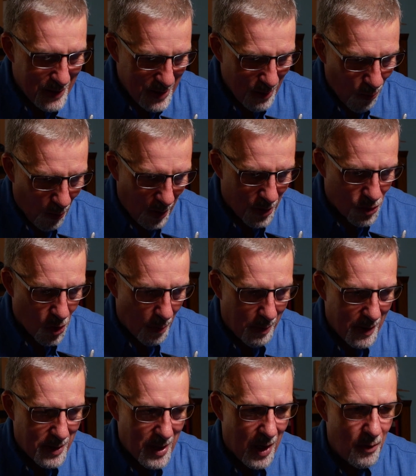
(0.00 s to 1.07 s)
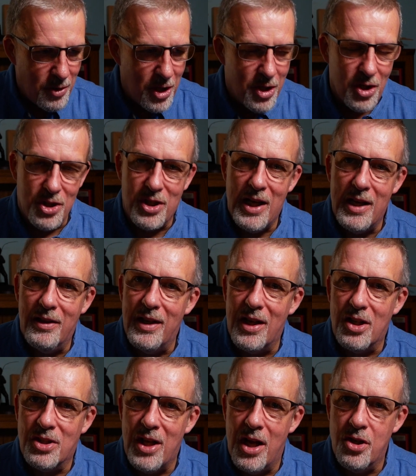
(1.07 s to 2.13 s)
you want to drop it down, you just take the
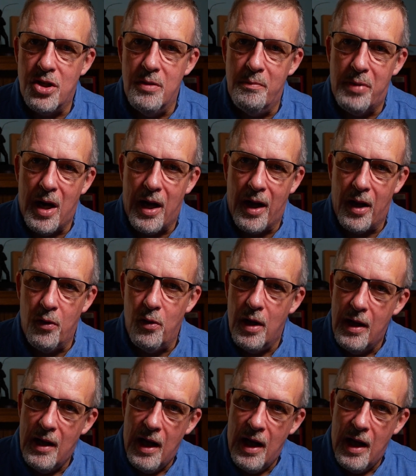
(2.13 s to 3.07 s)
extension bar out,